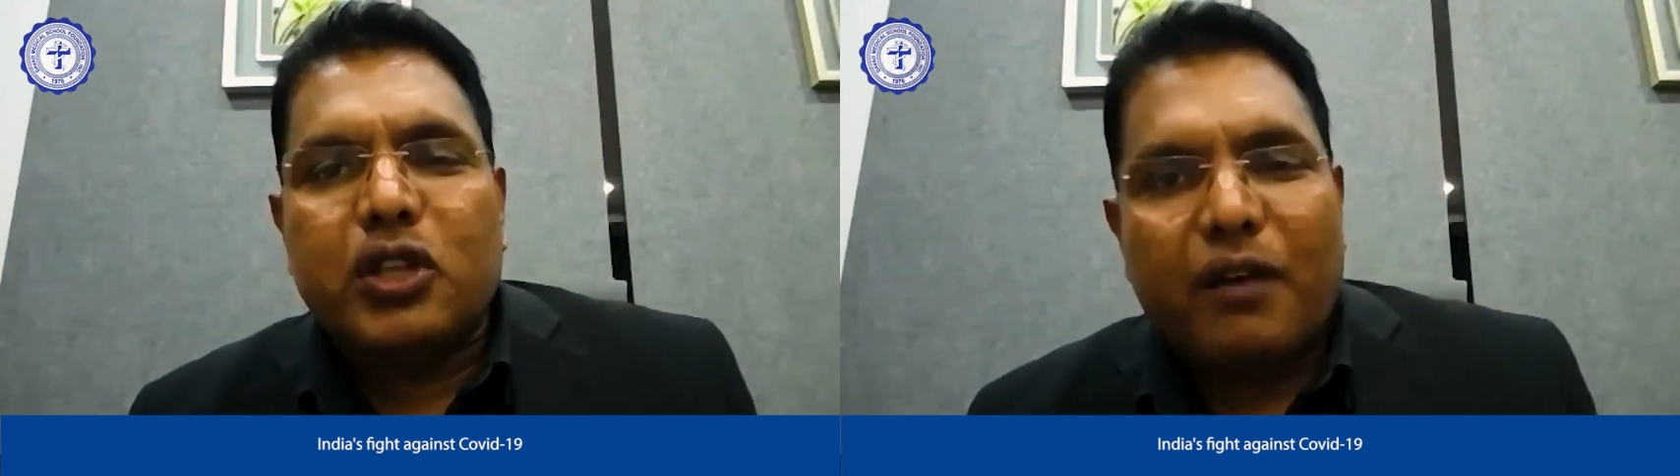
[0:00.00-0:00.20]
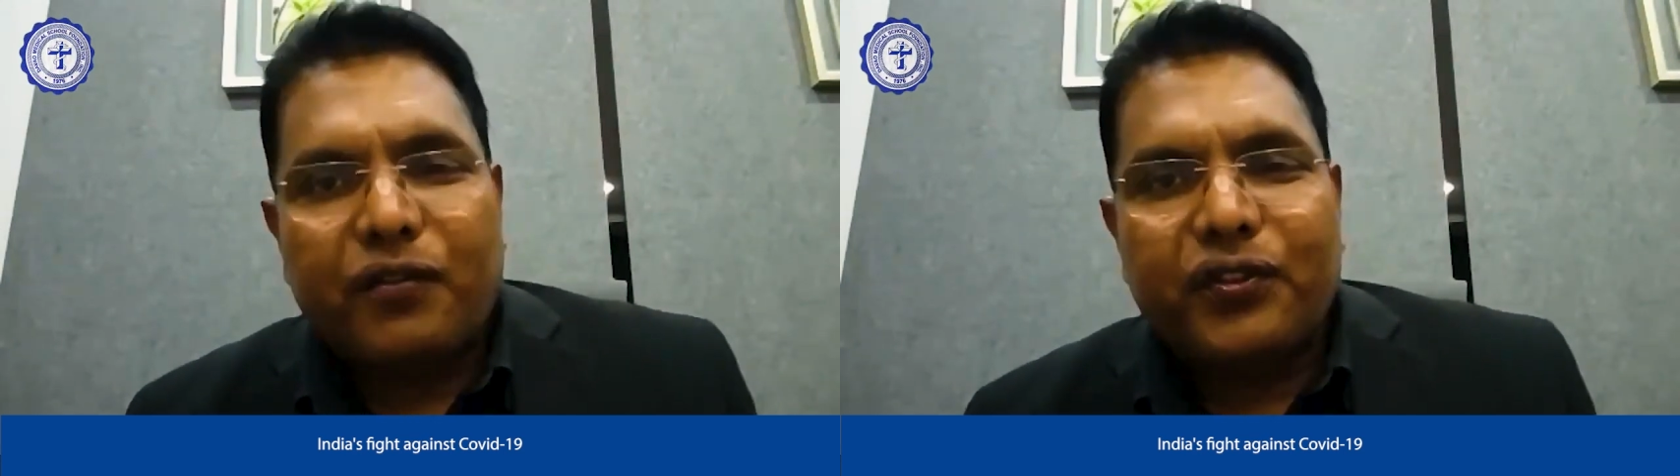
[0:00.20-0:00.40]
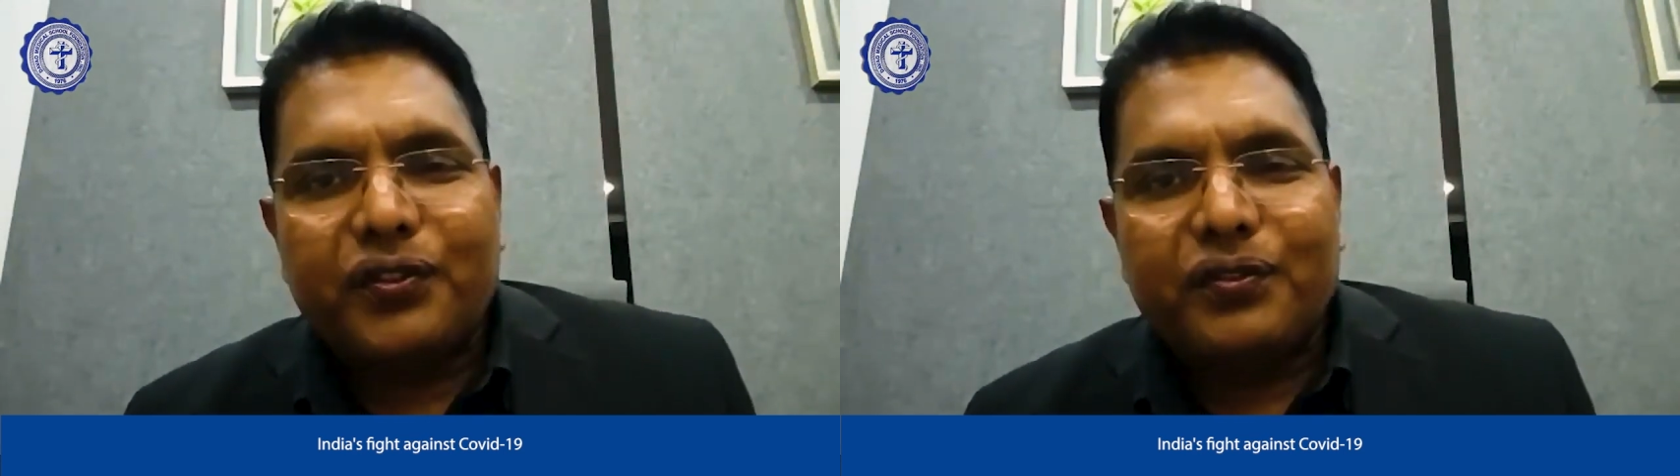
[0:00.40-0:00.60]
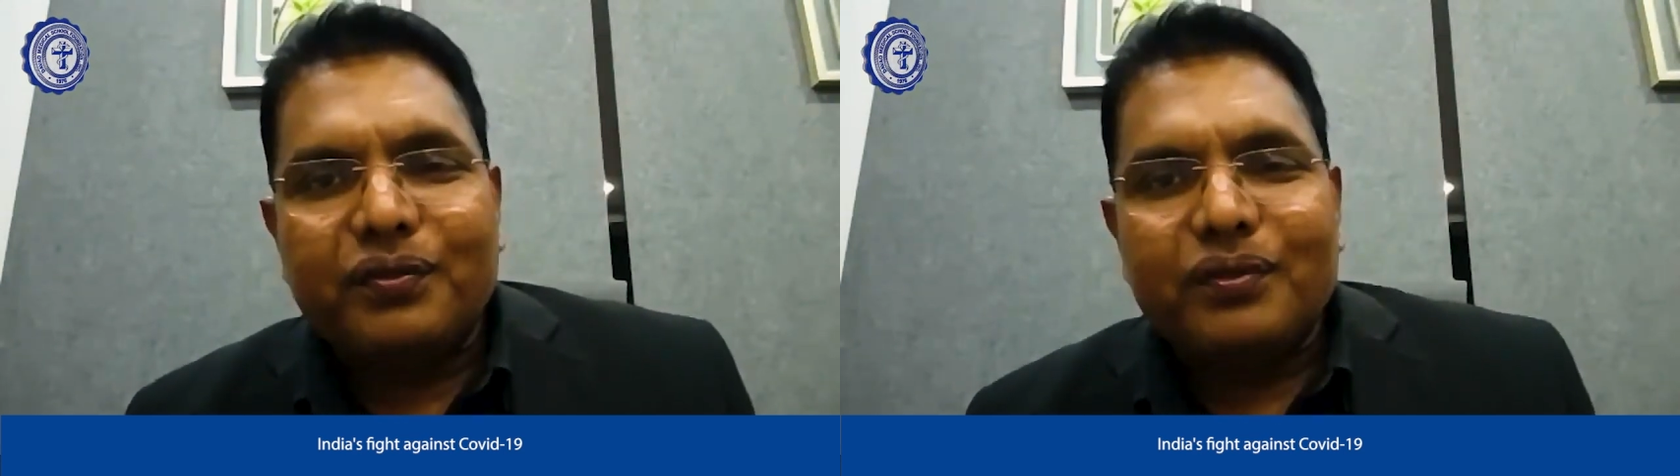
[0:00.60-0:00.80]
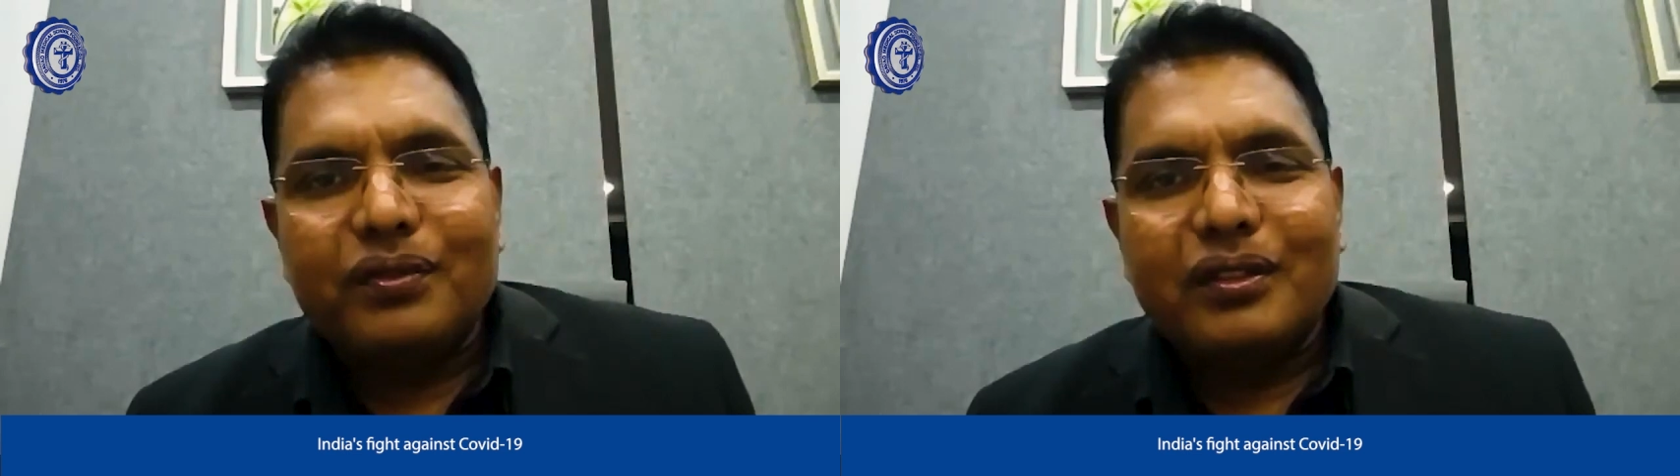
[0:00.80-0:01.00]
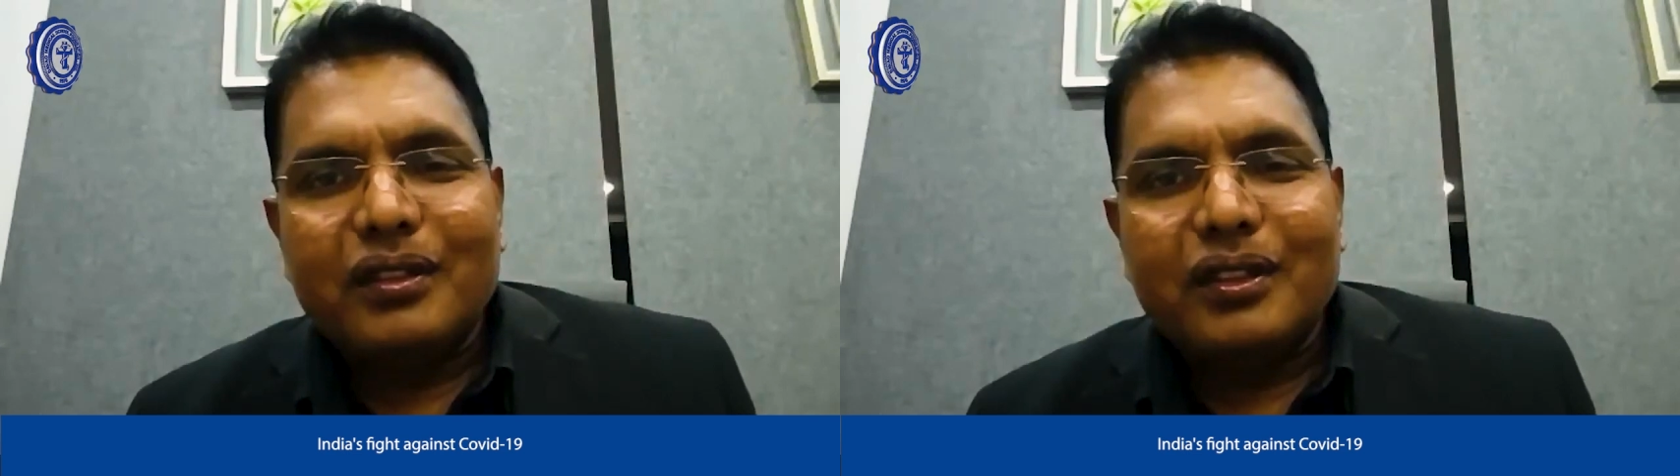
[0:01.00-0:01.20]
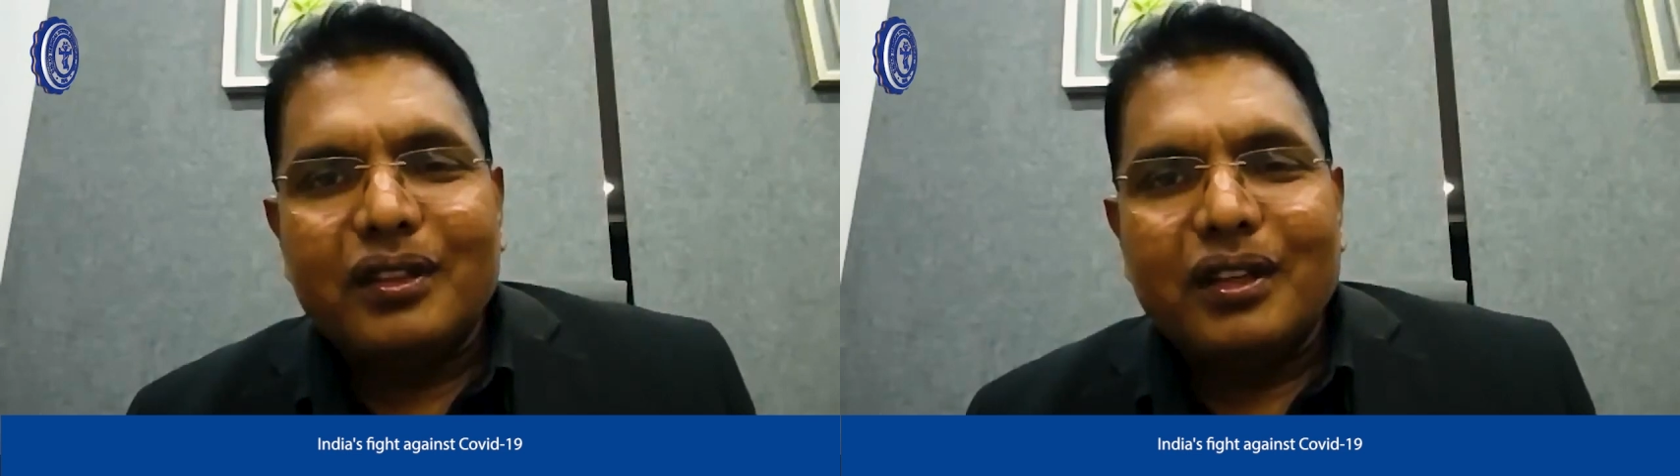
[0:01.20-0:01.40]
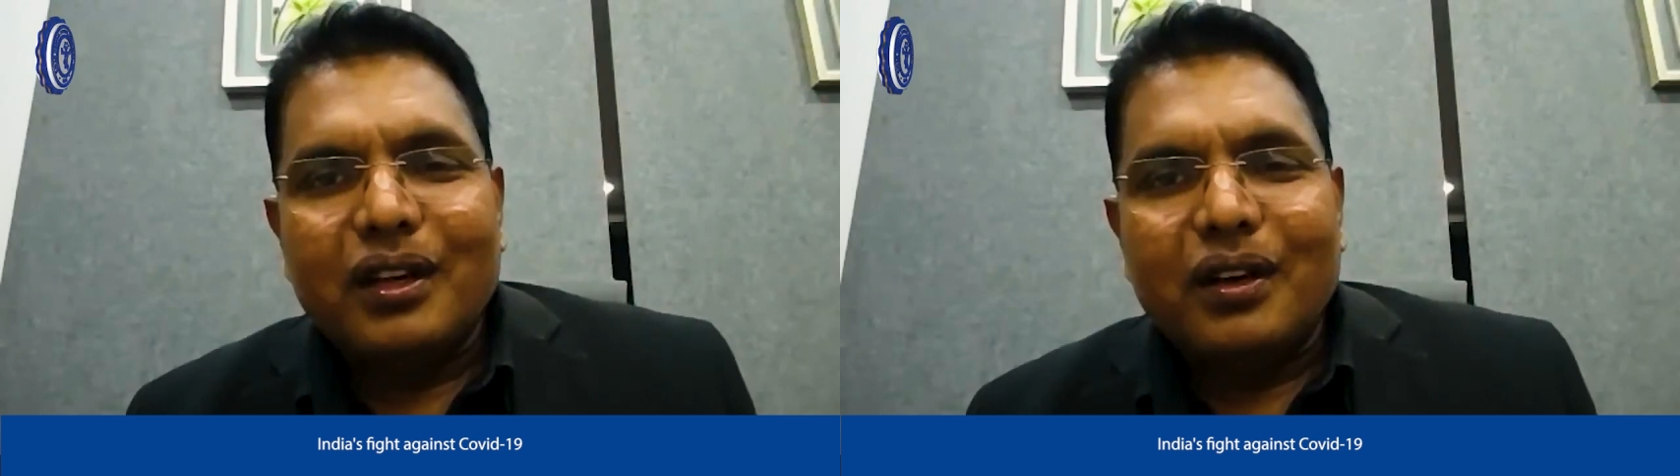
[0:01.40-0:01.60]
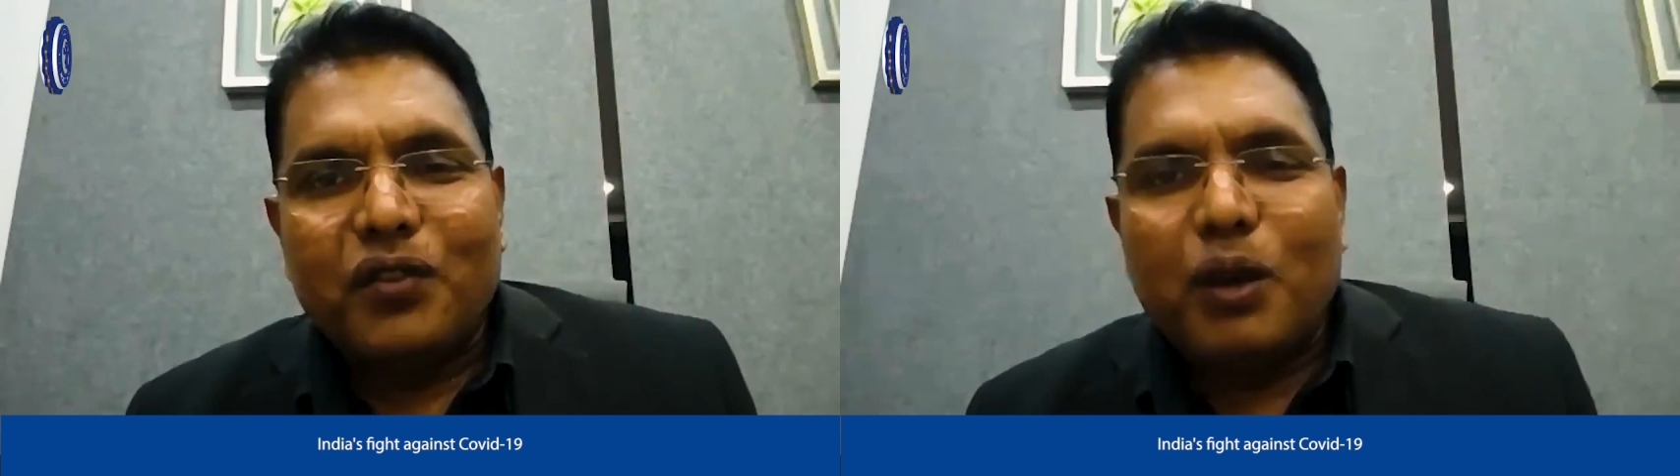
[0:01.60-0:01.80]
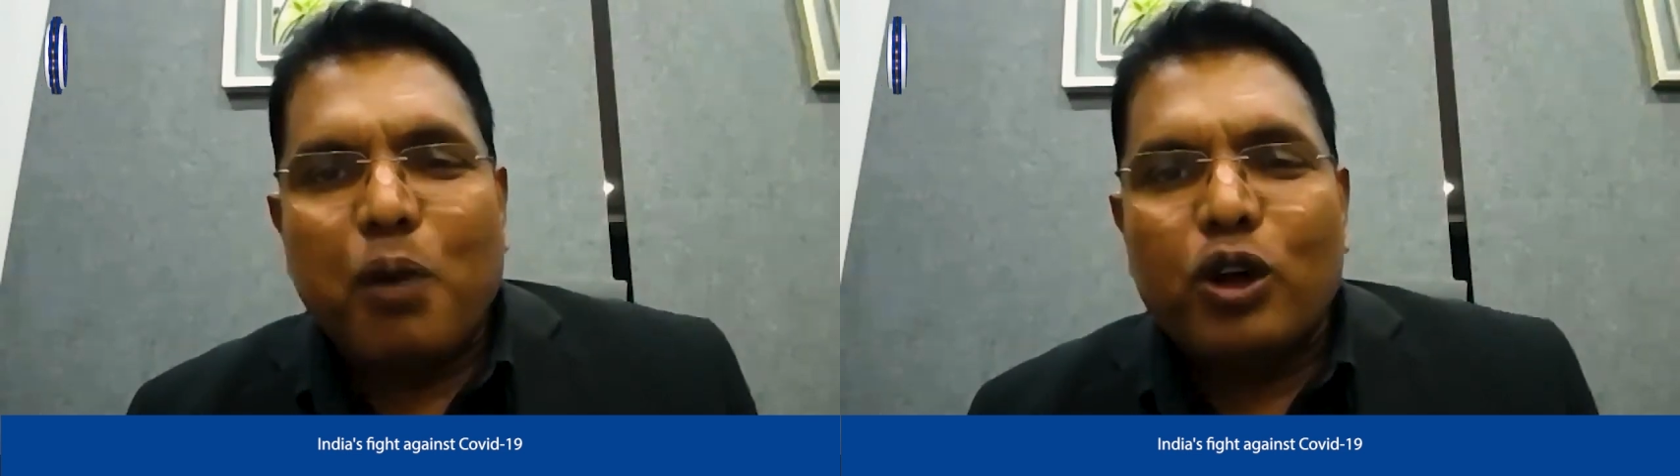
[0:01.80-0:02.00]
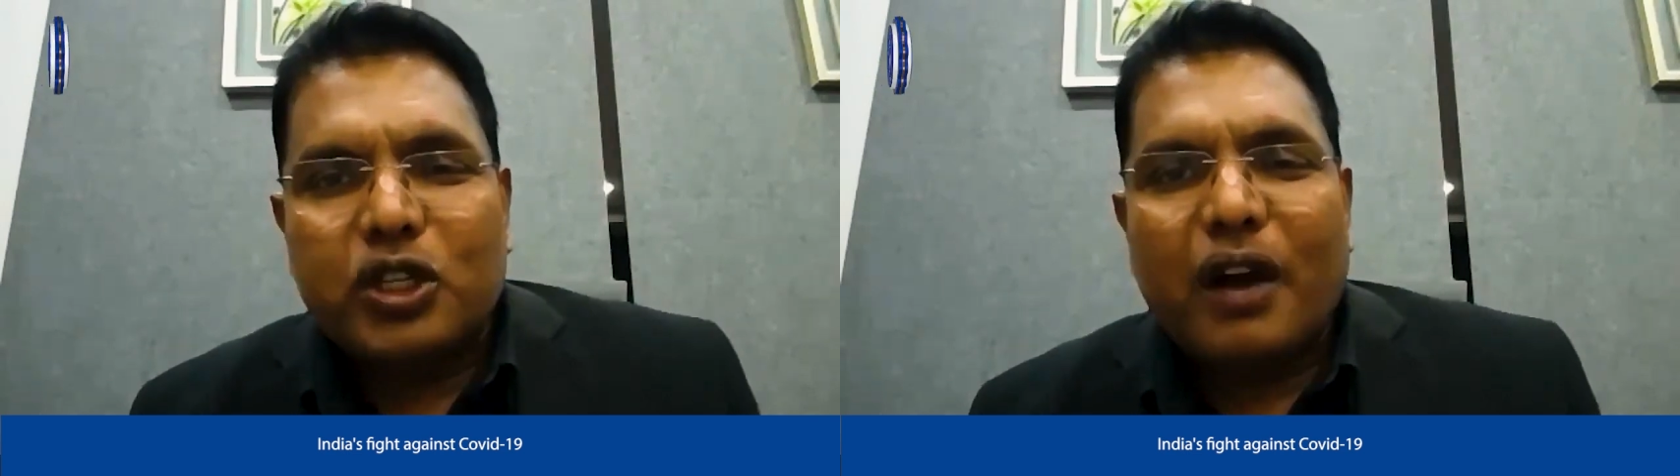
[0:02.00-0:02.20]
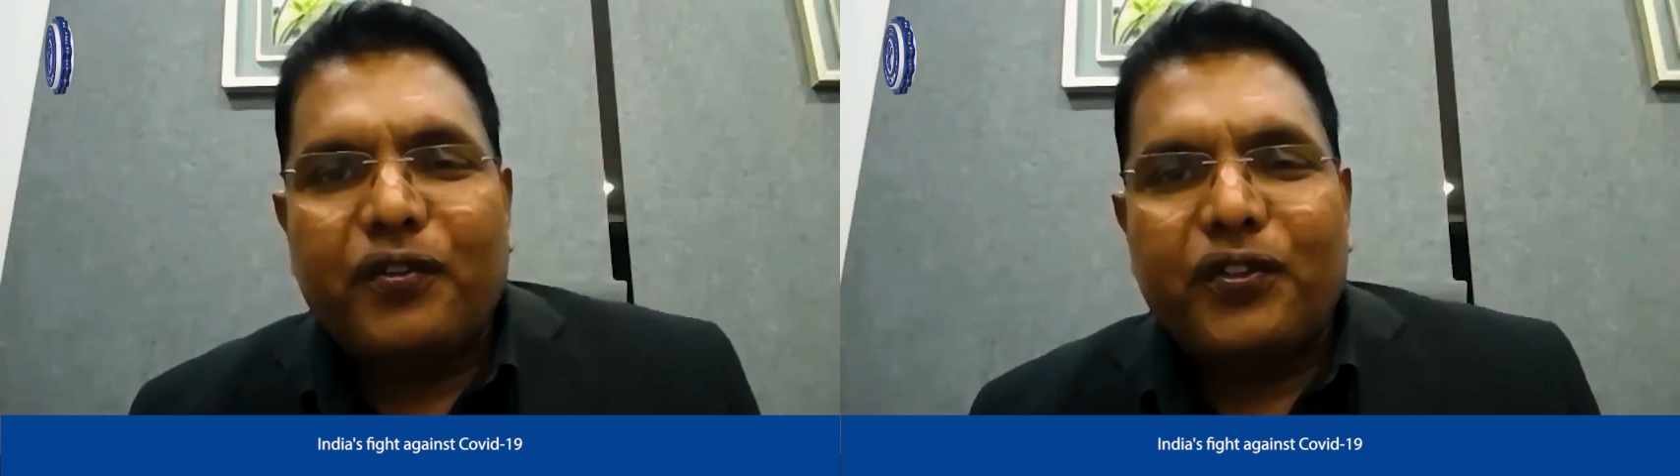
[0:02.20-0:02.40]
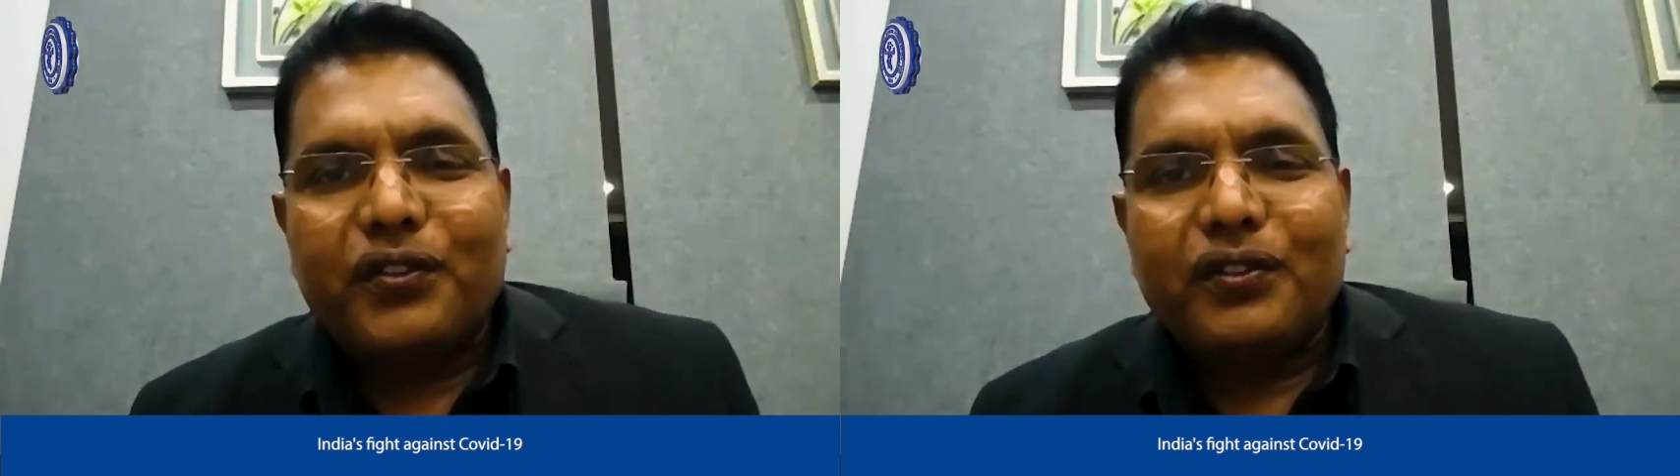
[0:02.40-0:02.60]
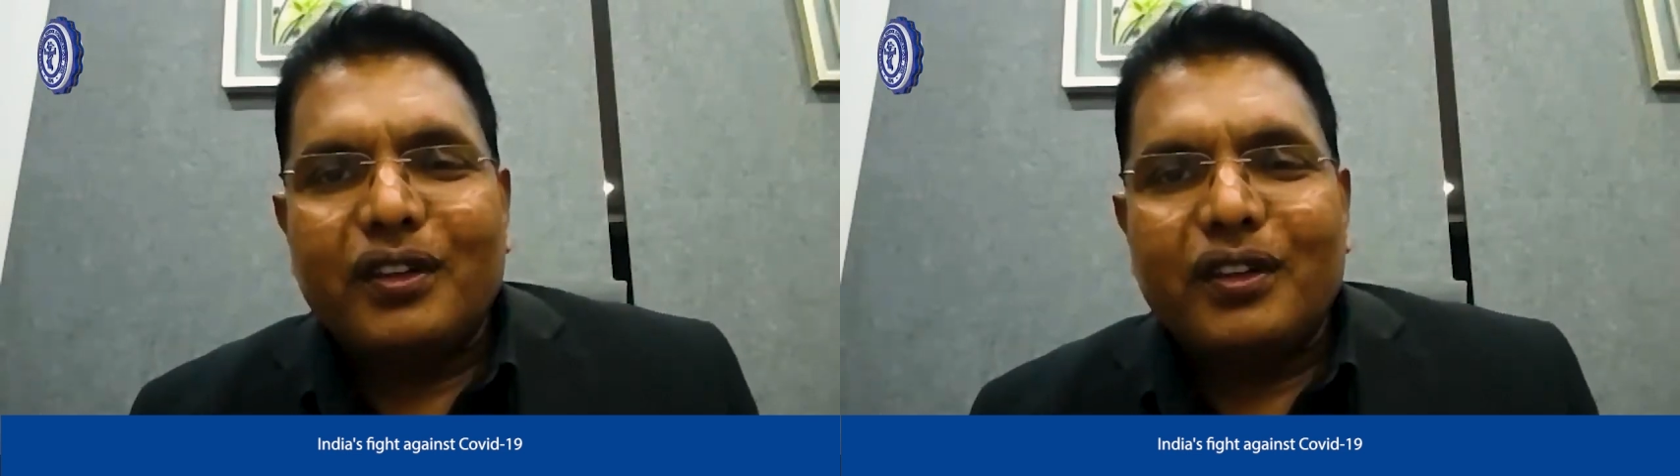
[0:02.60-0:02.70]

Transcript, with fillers: tough. We are born tough.